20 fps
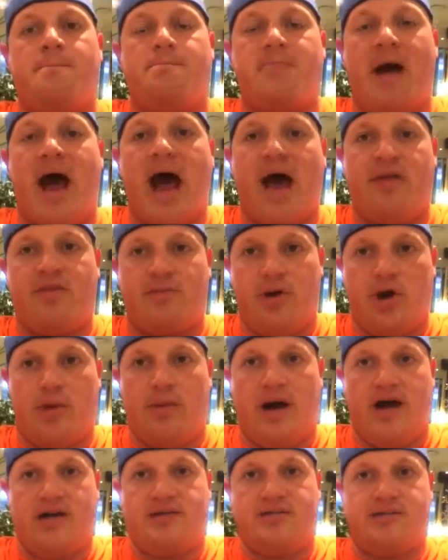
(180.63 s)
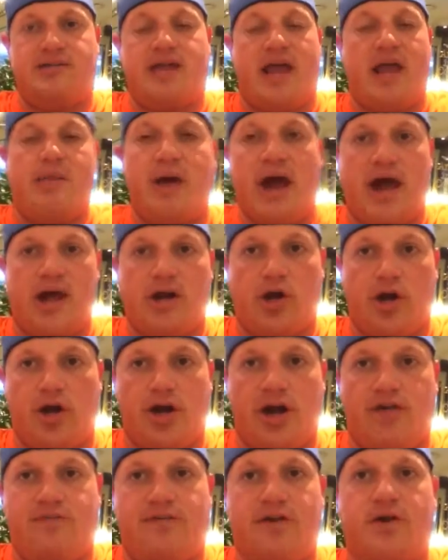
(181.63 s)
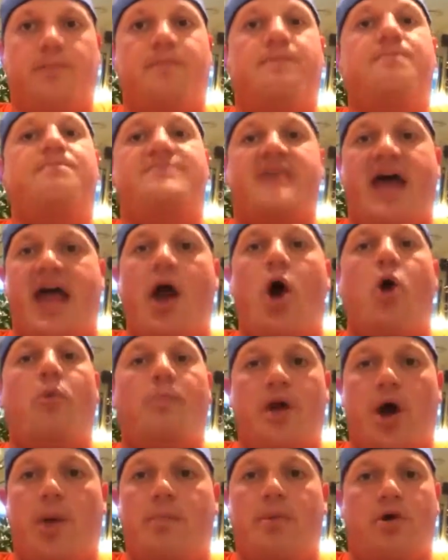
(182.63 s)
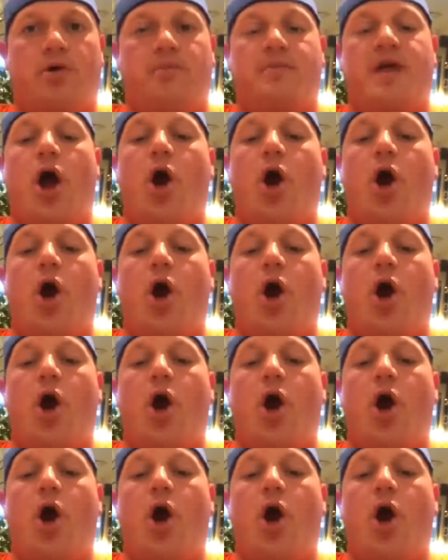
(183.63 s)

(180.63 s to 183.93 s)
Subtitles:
behind the pillboxes and behind Clark Airfield, they open up on them.